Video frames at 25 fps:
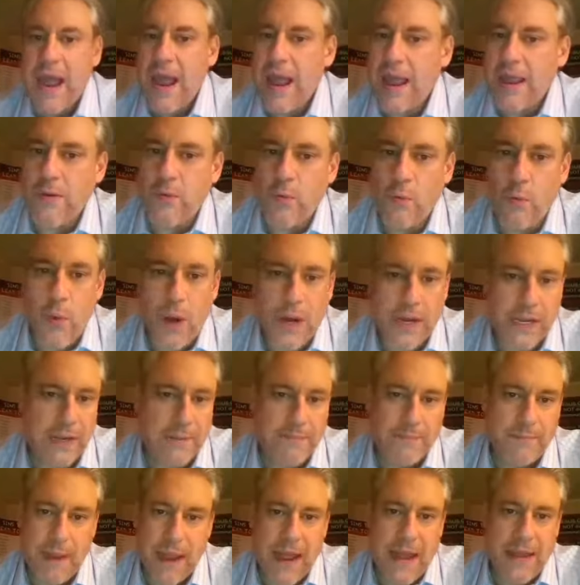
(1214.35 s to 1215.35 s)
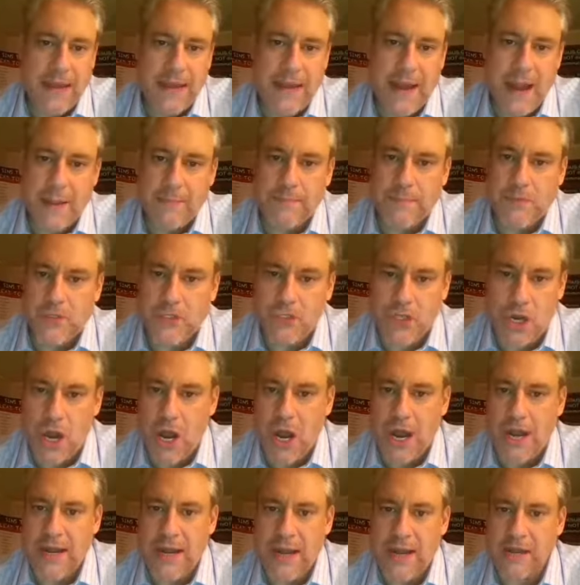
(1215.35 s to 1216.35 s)
a wicked man named
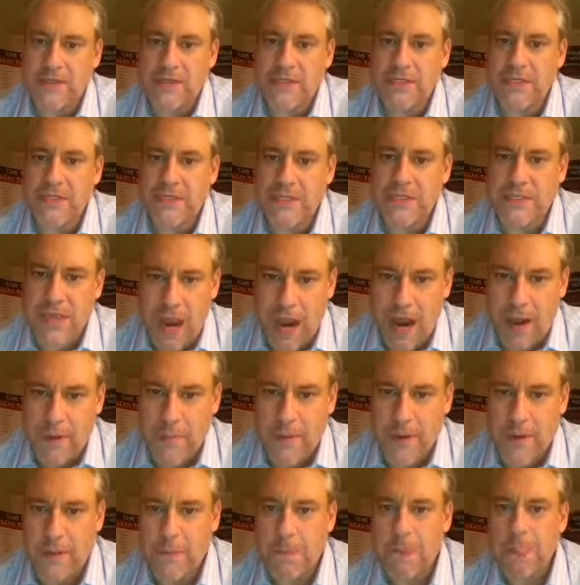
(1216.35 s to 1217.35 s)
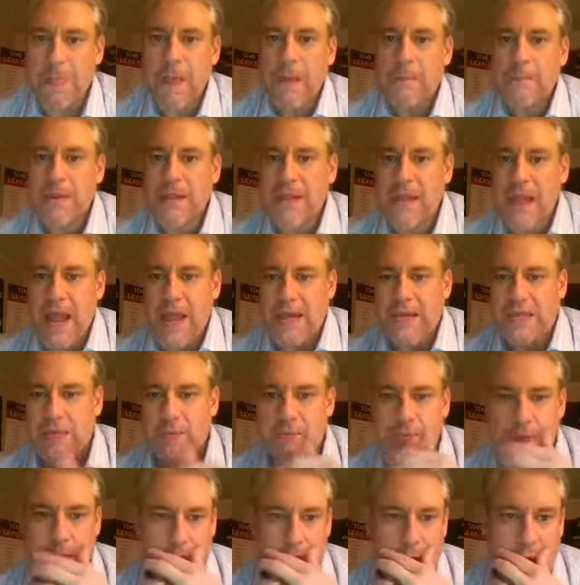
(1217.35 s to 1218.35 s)
John Nelson Darby began
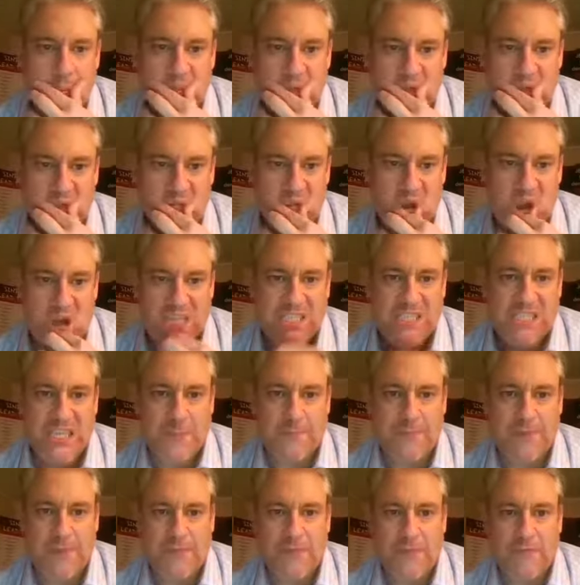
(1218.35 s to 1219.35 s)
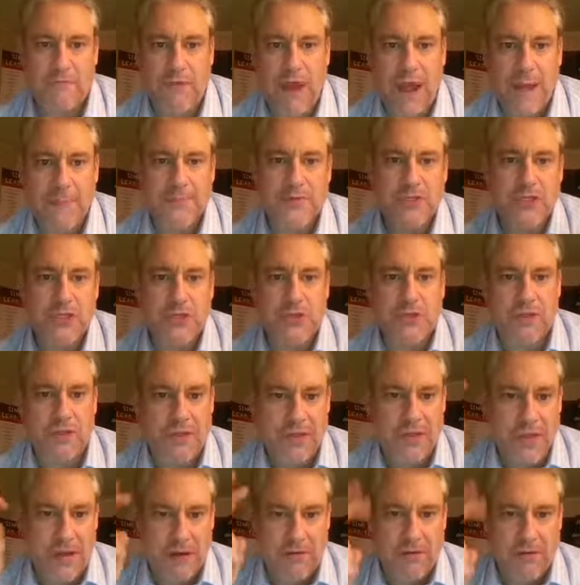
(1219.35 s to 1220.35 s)
to promote this concept of the rapture
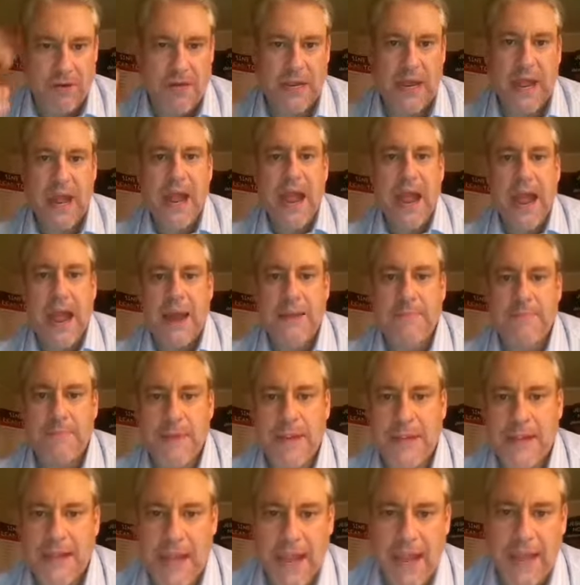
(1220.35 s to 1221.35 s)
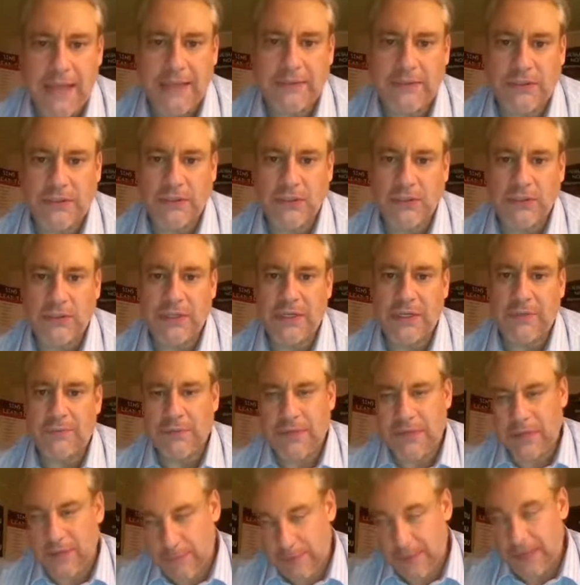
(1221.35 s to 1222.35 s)
theory and began to
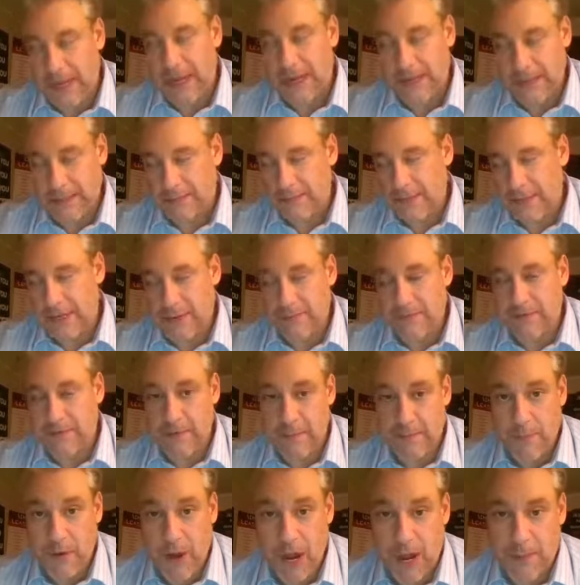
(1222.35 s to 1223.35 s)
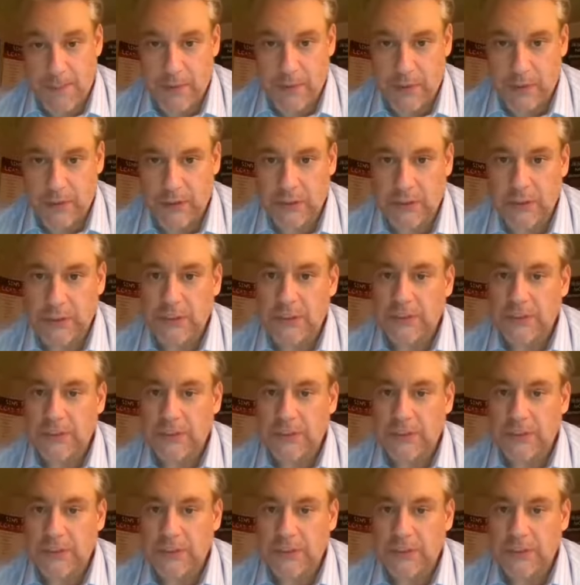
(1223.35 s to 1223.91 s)
and it began to become very popular.